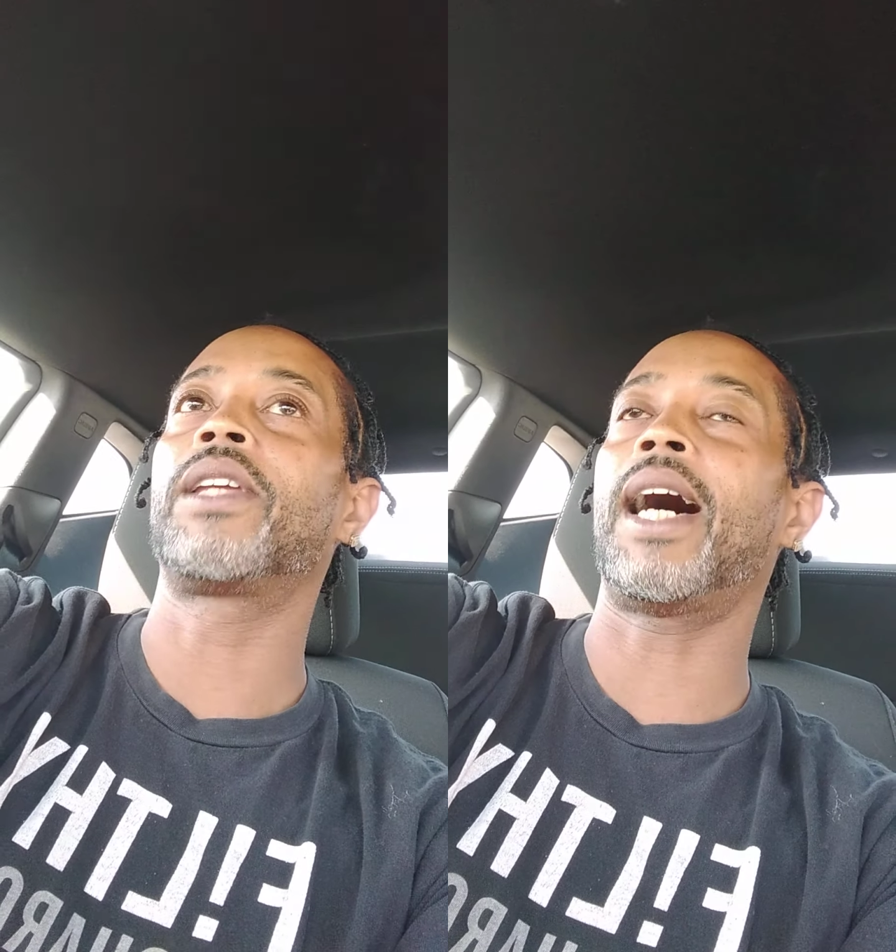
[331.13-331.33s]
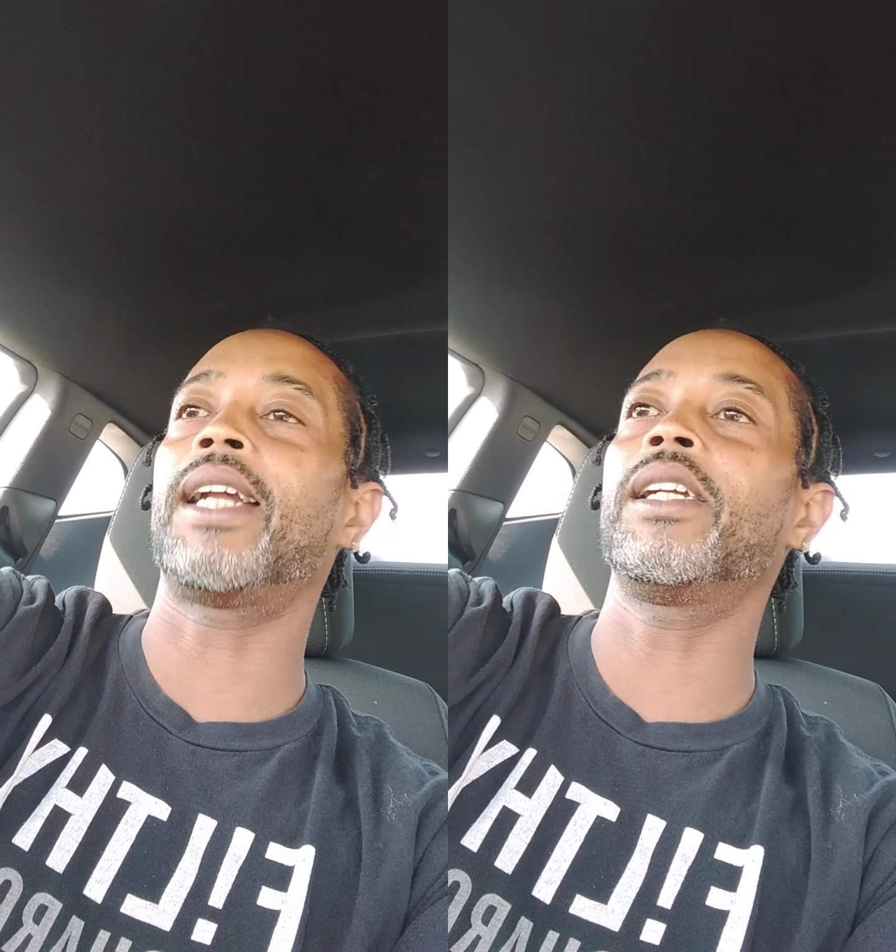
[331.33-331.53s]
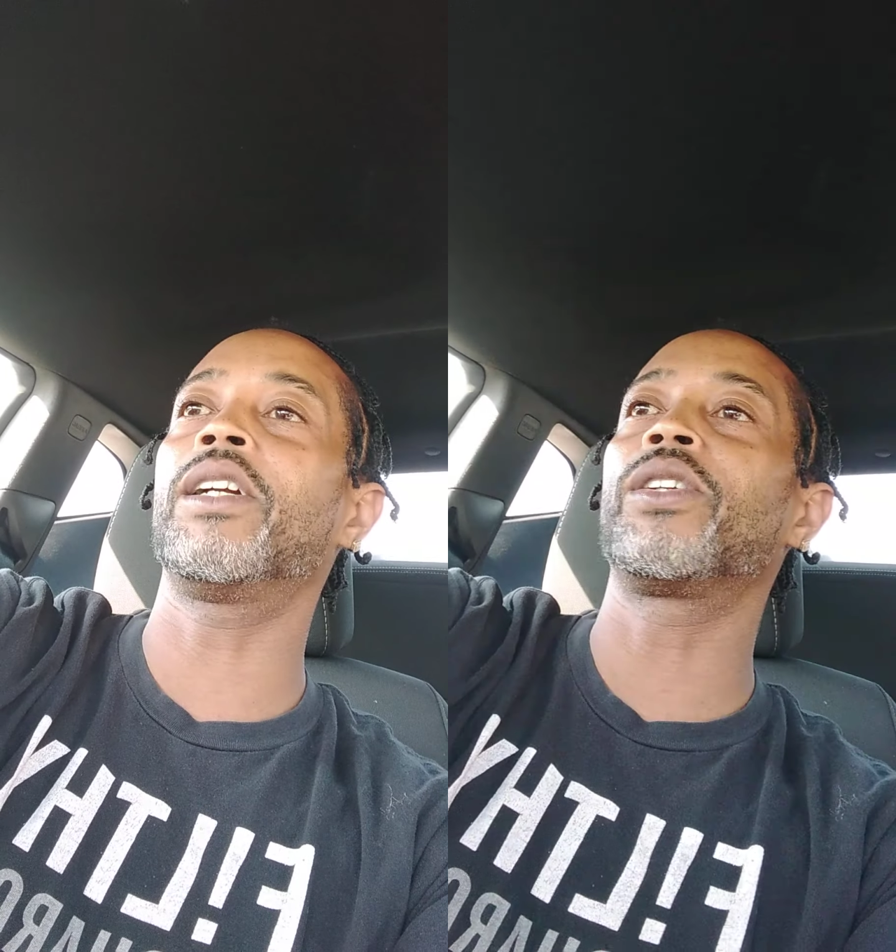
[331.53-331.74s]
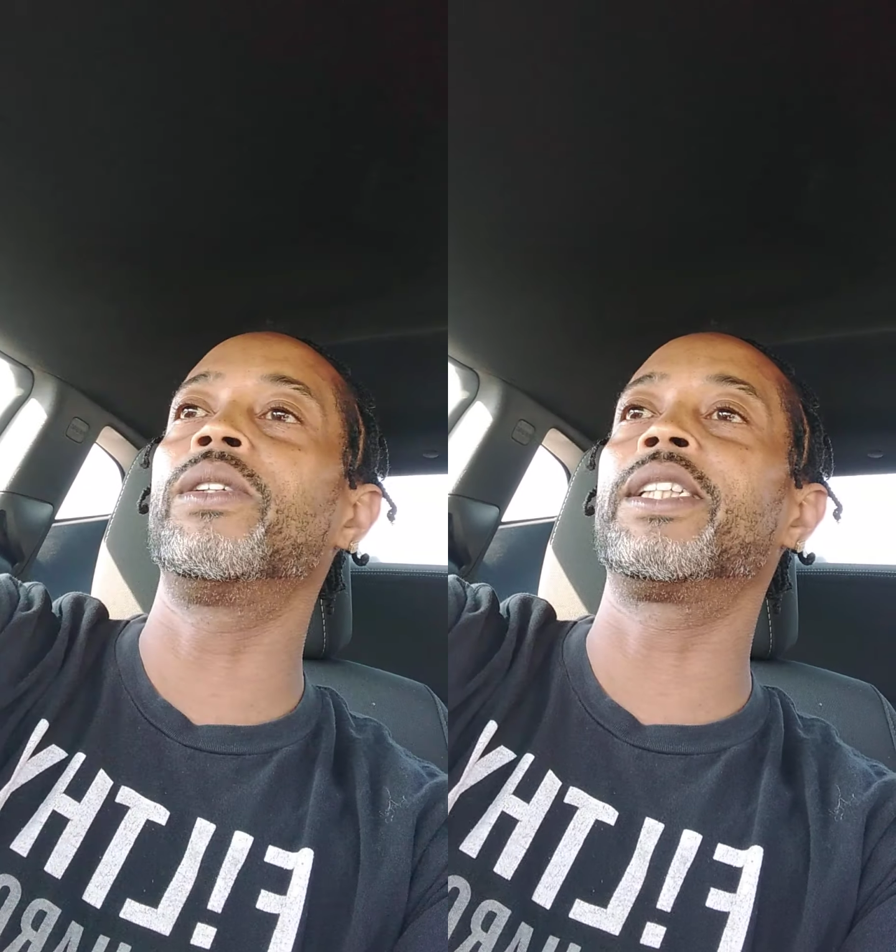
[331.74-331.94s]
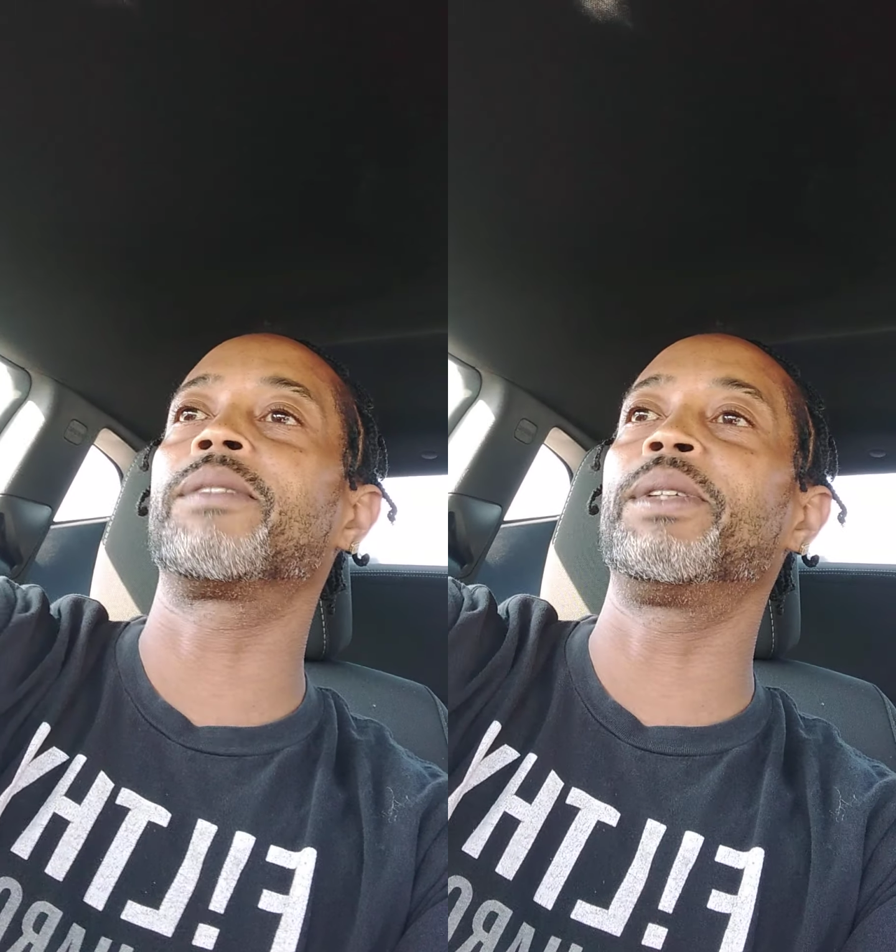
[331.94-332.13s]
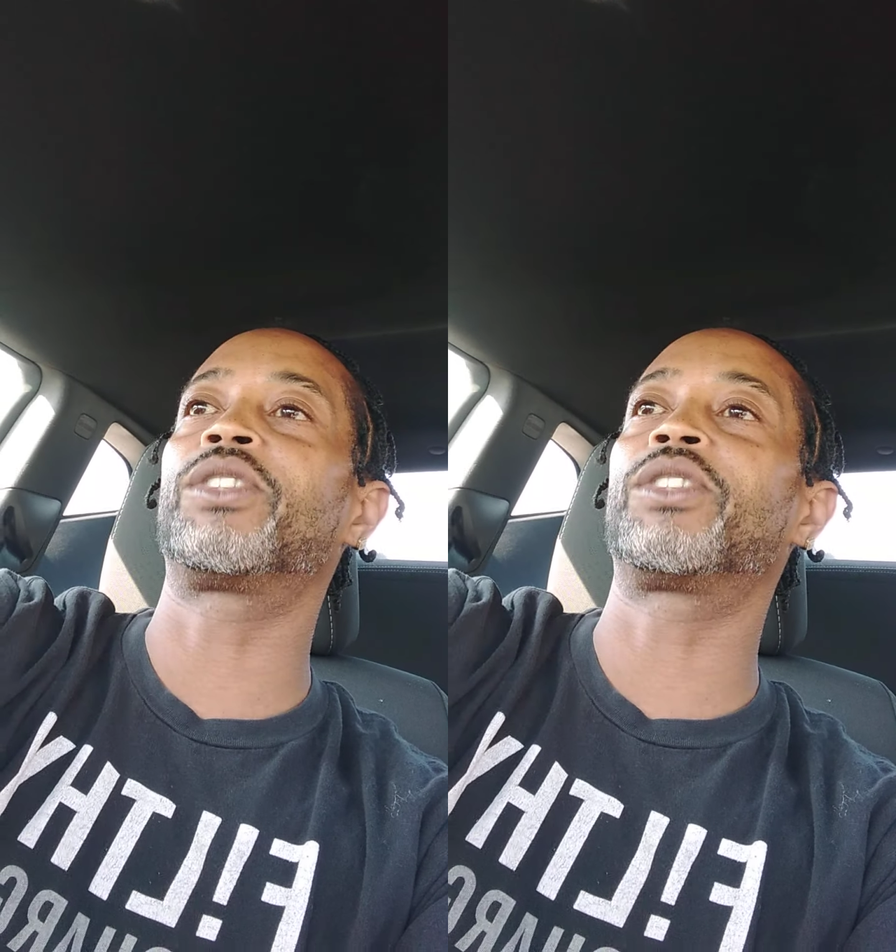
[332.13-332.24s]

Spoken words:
I didn't know you need to be